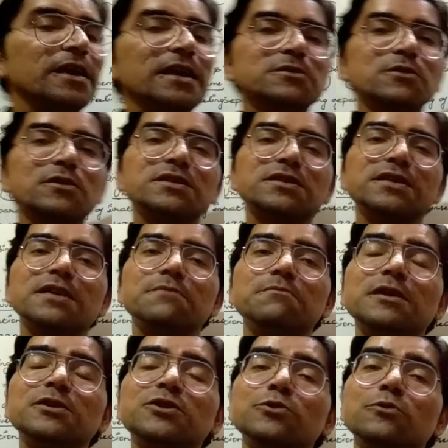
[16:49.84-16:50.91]
phrase or
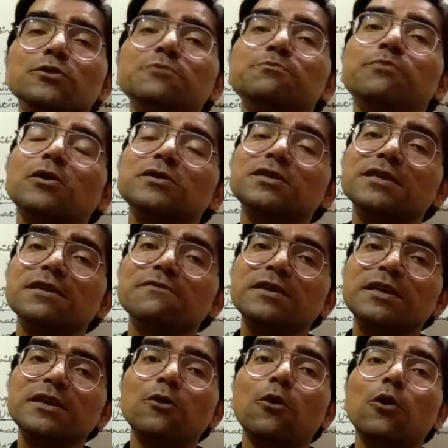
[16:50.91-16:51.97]
statement shows
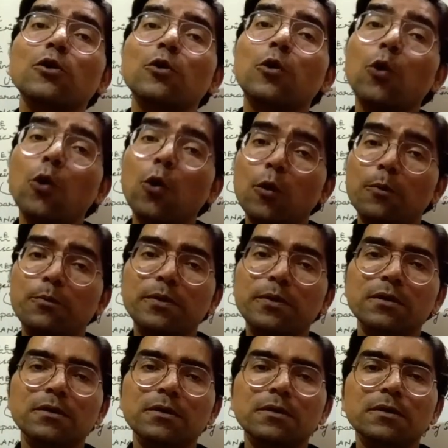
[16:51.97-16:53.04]
positivity or hope.
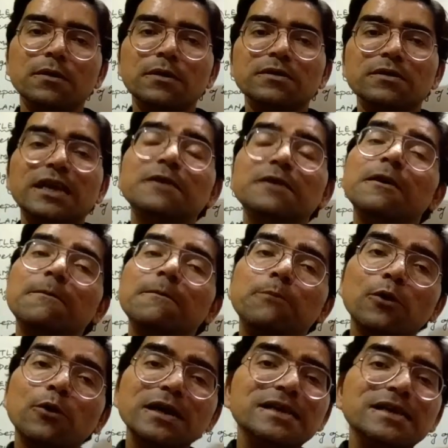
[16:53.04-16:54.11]
That
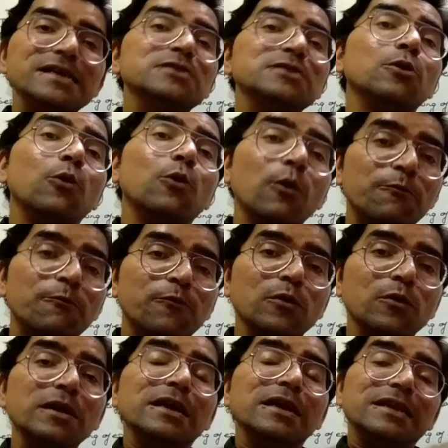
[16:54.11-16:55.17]
poet is
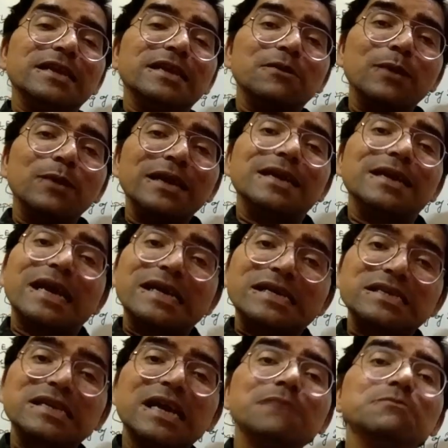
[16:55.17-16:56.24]
hopeful that when
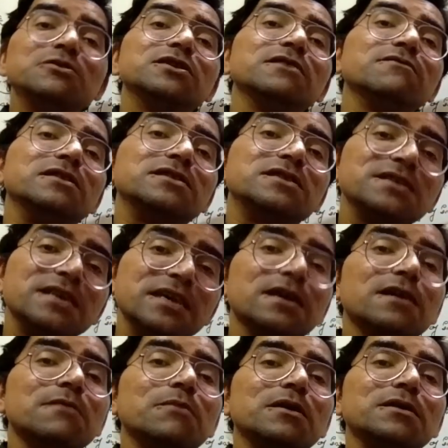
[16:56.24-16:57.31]
next time she will see
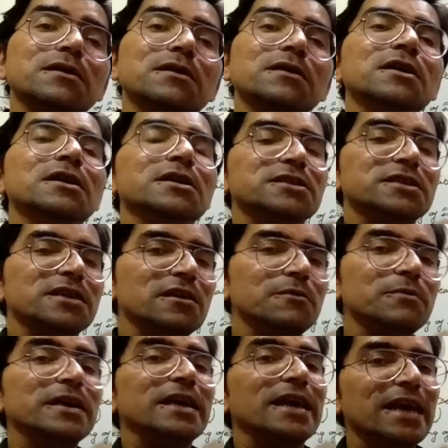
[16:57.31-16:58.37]
her mother, she will
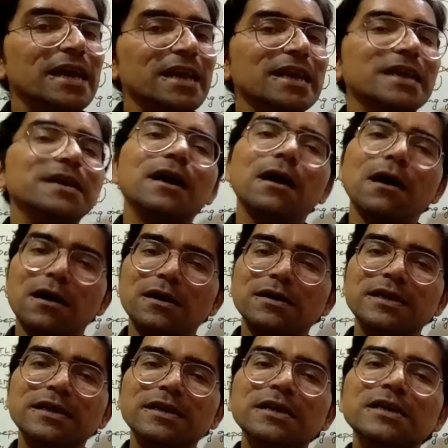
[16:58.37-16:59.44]
be hale and
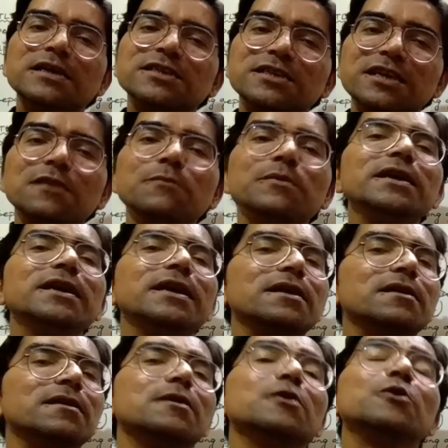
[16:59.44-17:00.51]
hearty. She will be
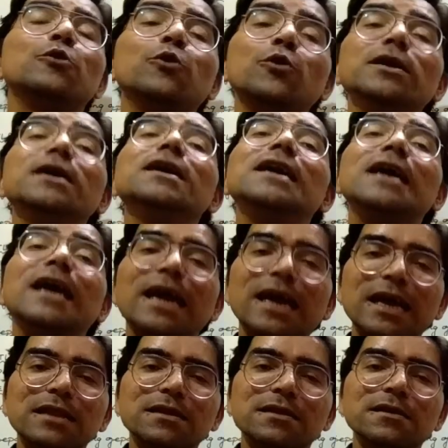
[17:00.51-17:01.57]
in her good
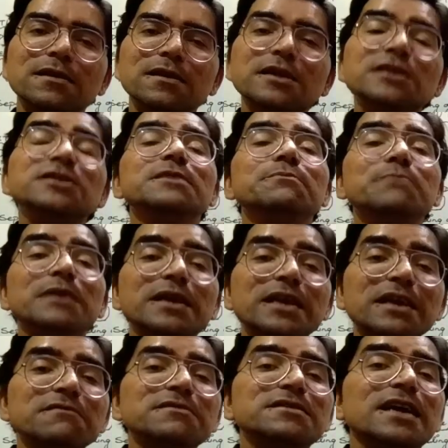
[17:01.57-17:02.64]
health. She
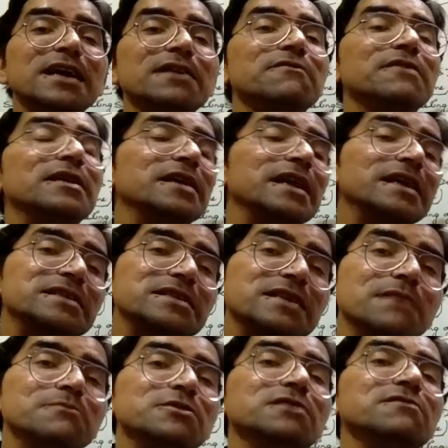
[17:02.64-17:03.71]
believes that when next
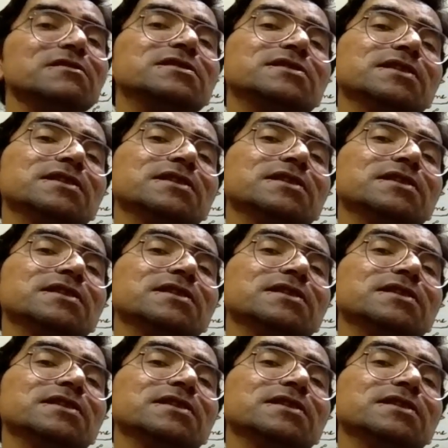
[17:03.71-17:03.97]
time she will